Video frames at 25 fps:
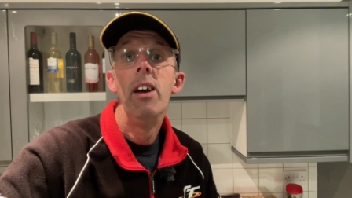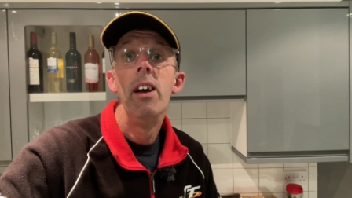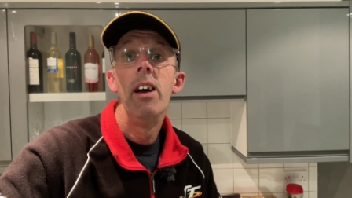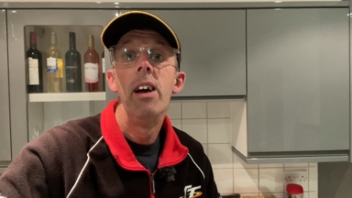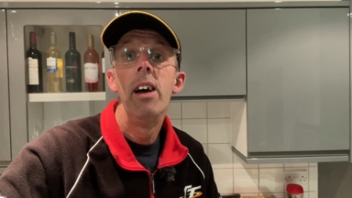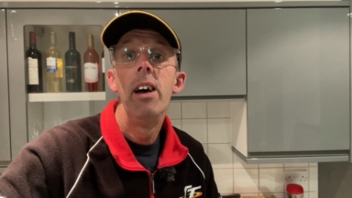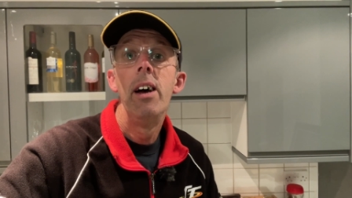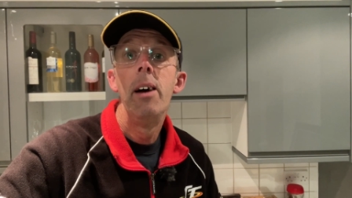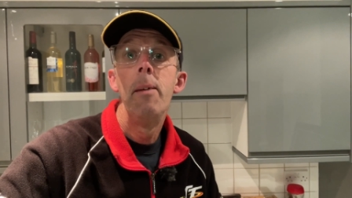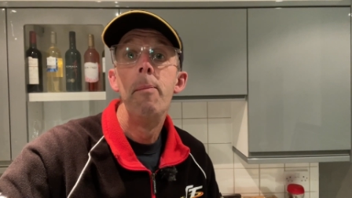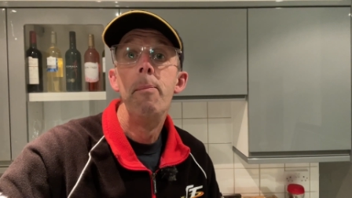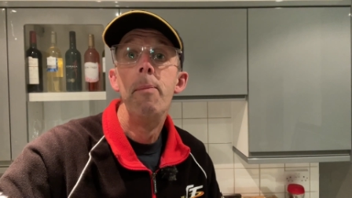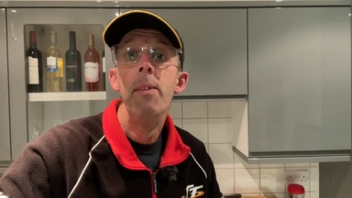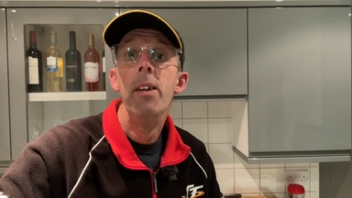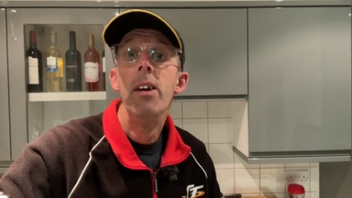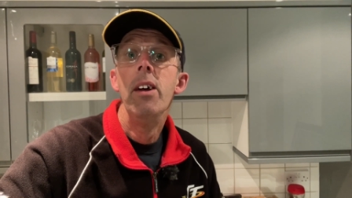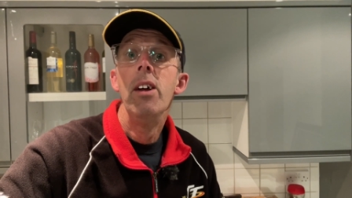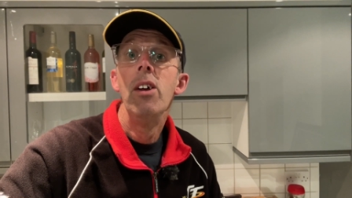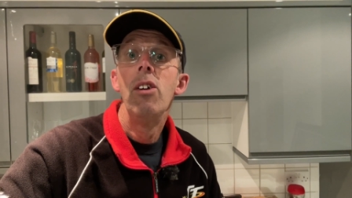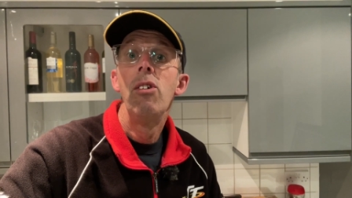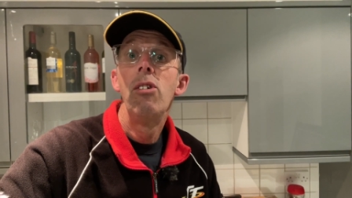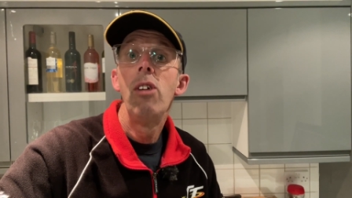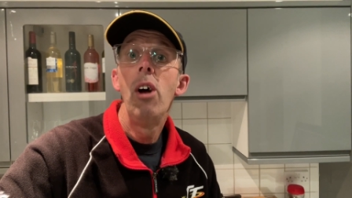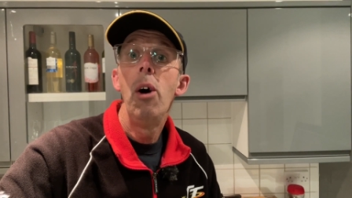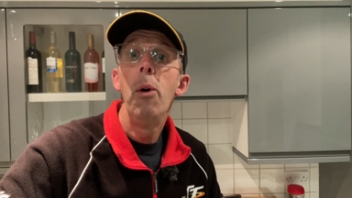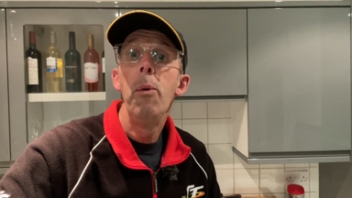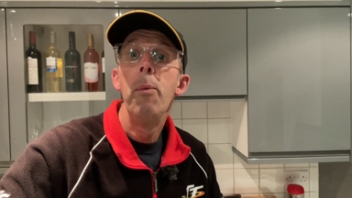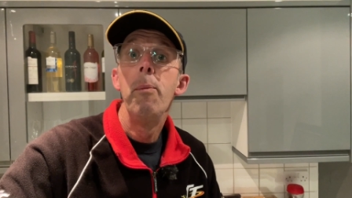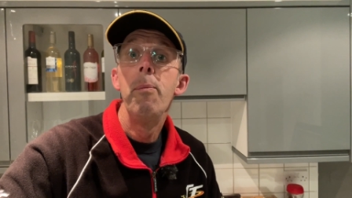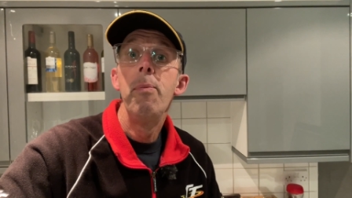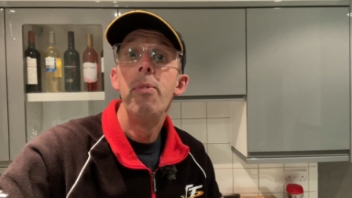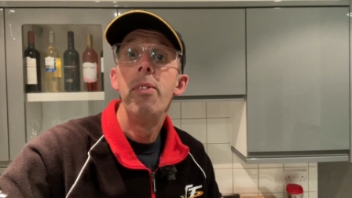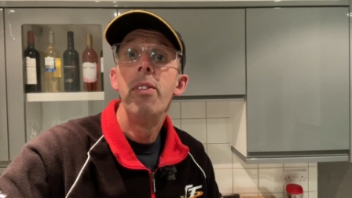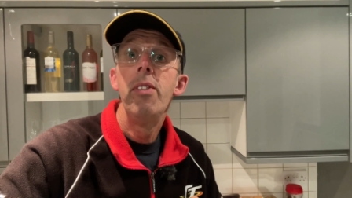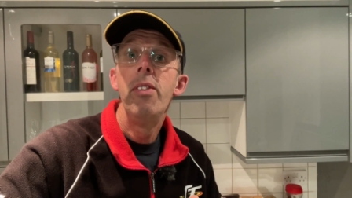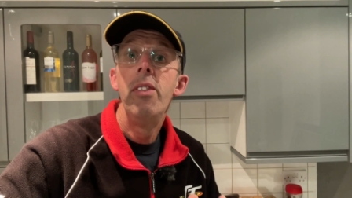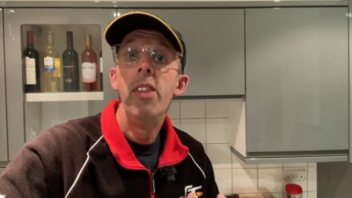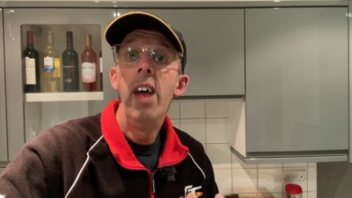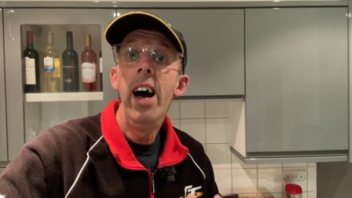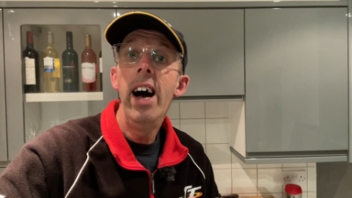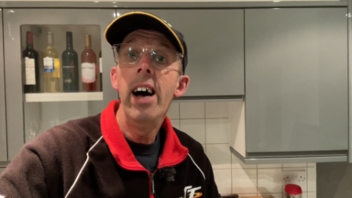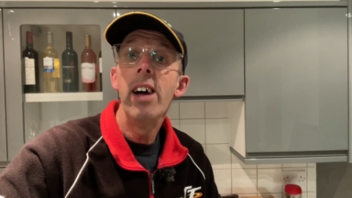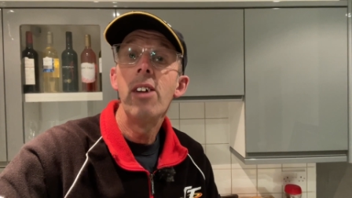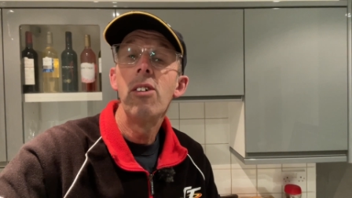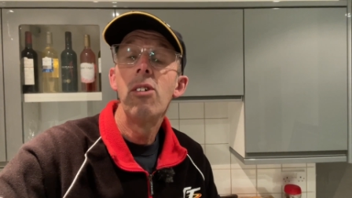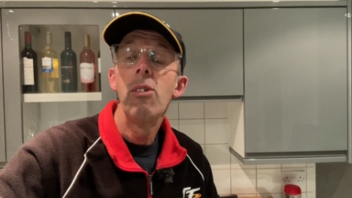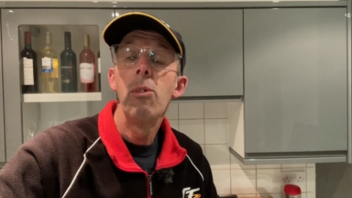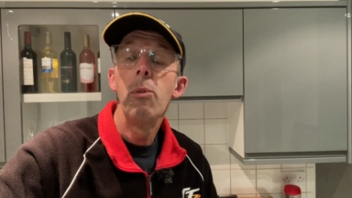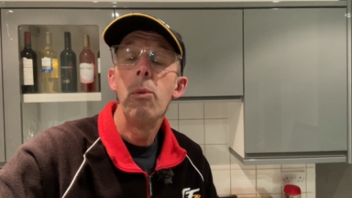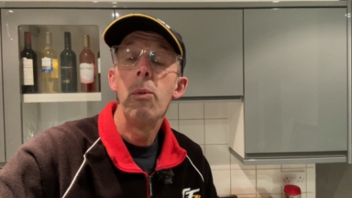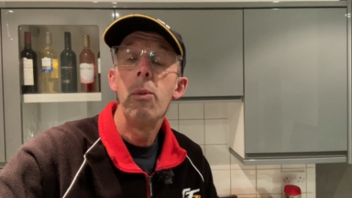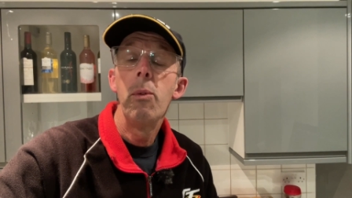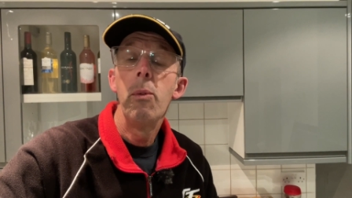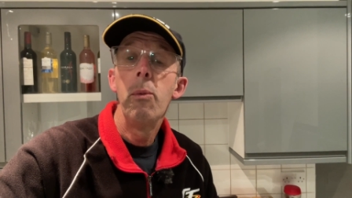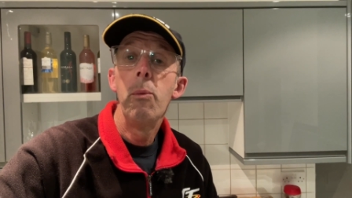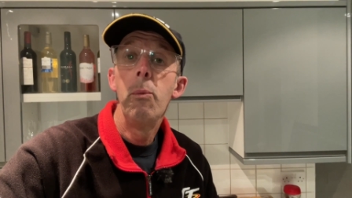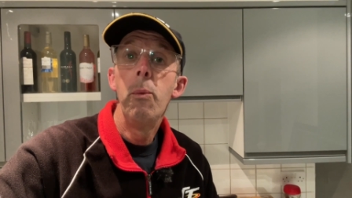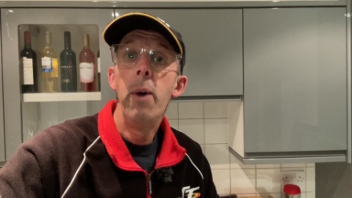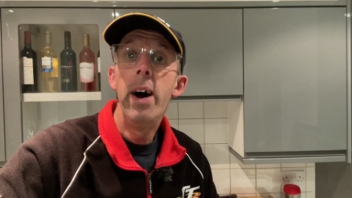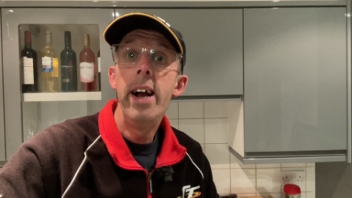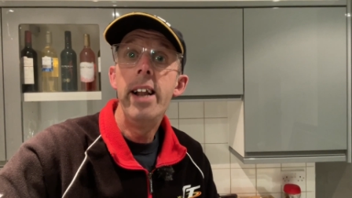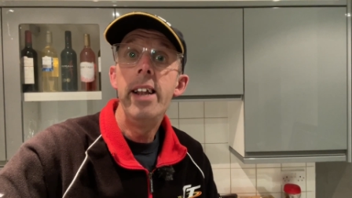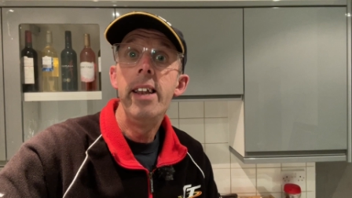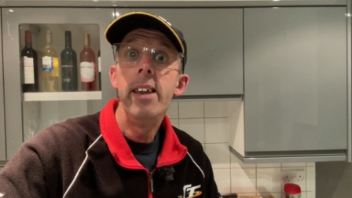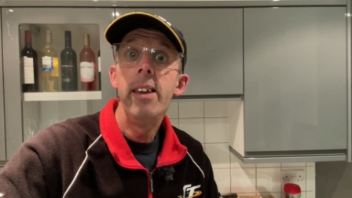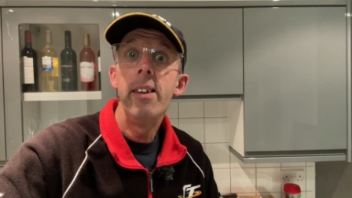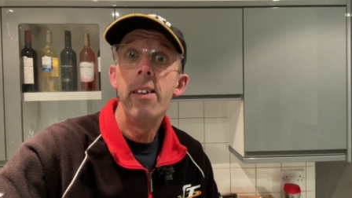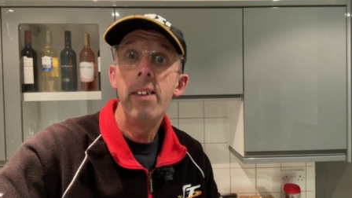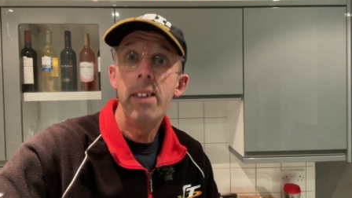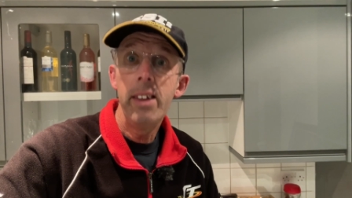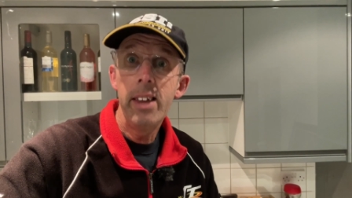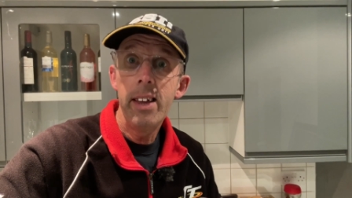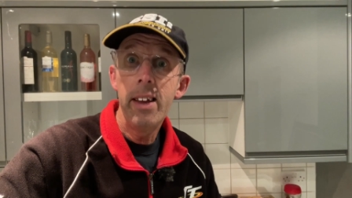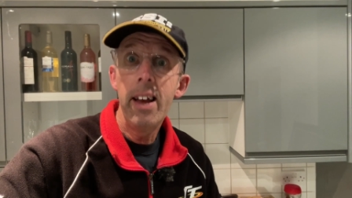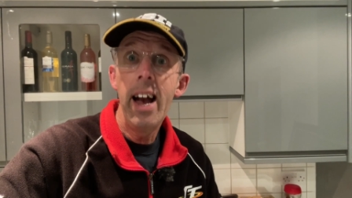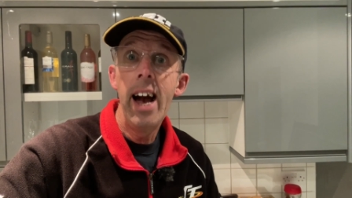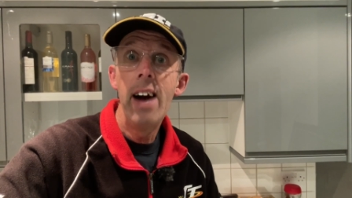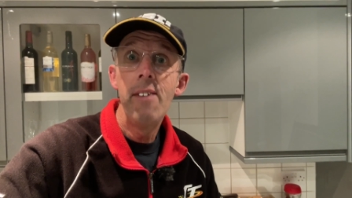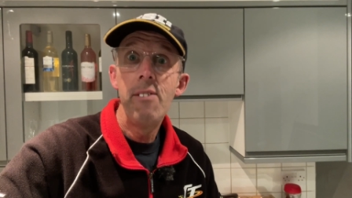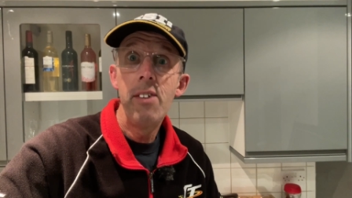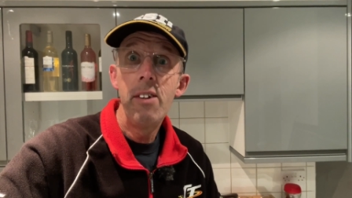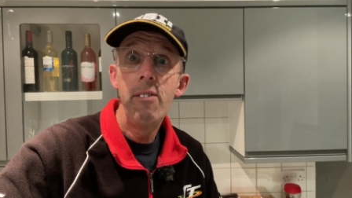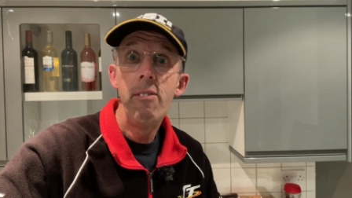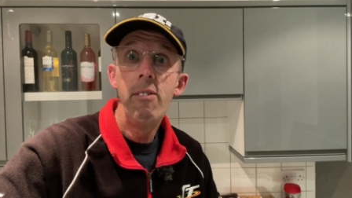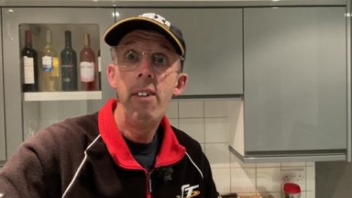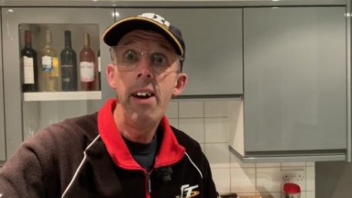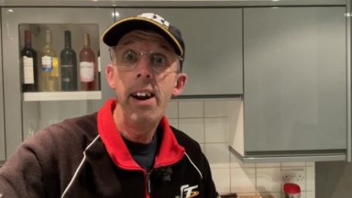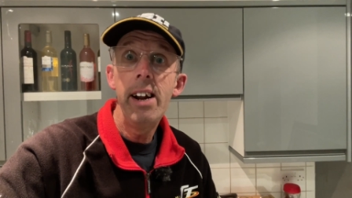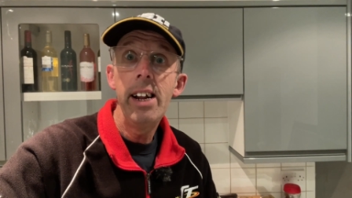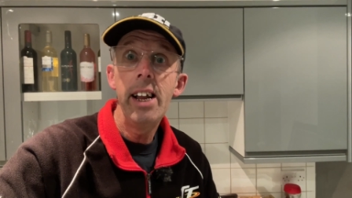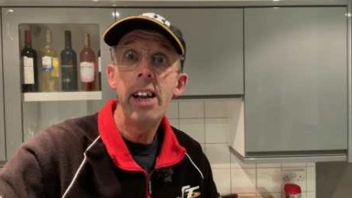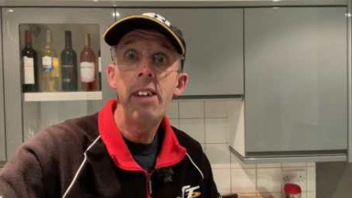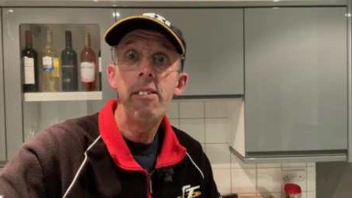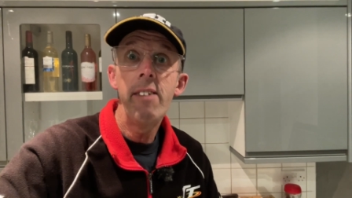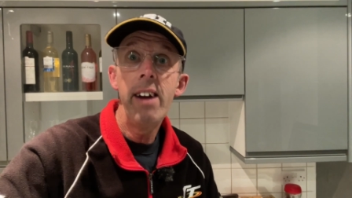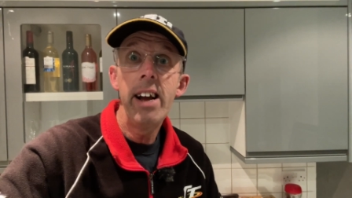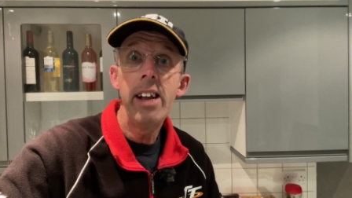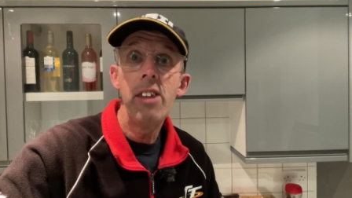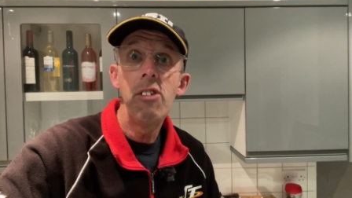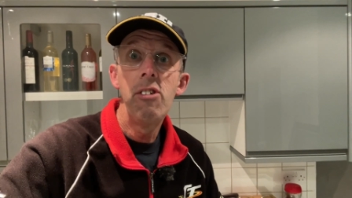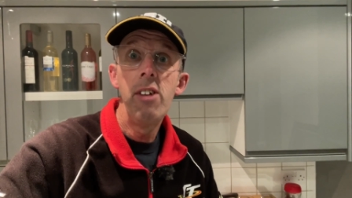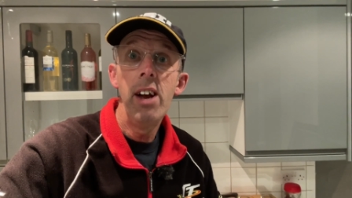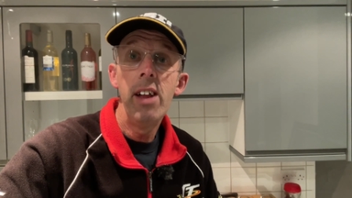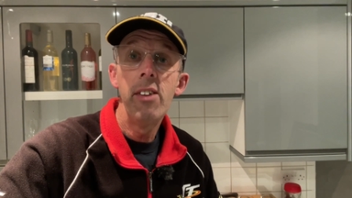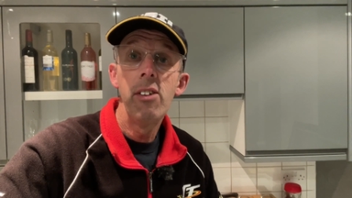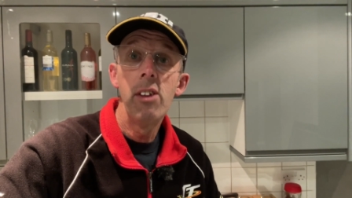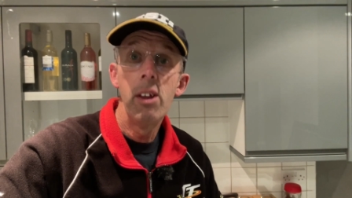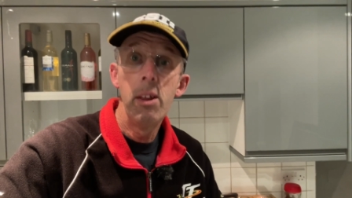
Um, so that's when you have a really great chance.